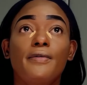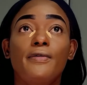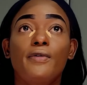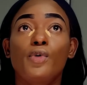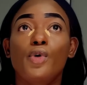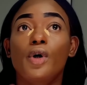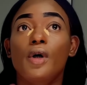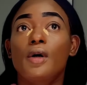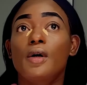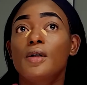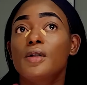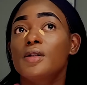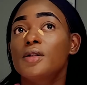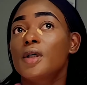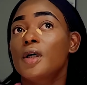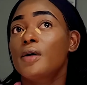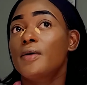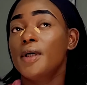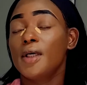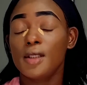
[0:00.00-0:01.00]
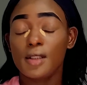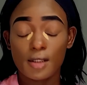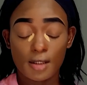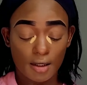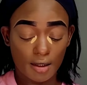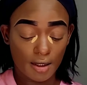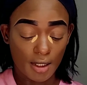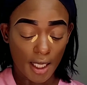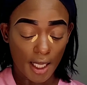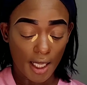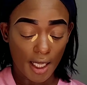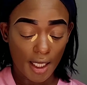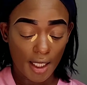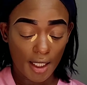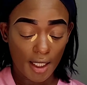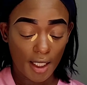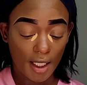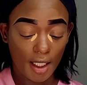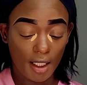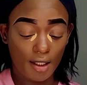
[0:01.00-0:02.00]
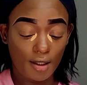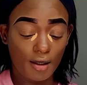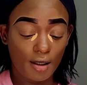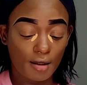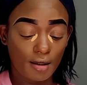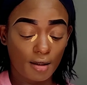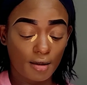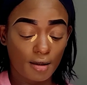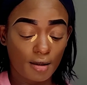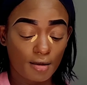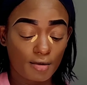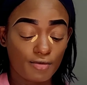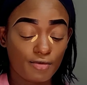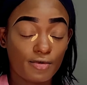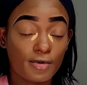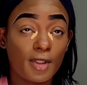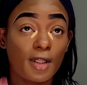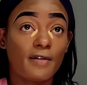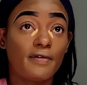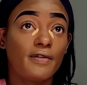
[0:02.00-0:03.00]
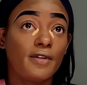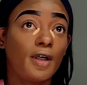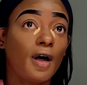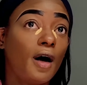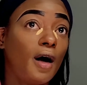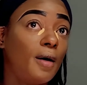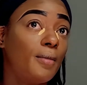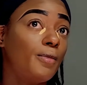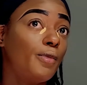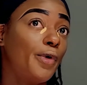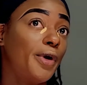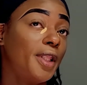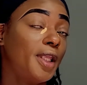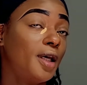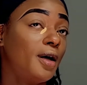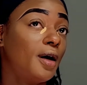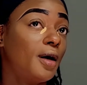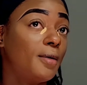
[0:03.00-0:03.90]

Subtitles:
for contouring today, and you know the rule of thumb when it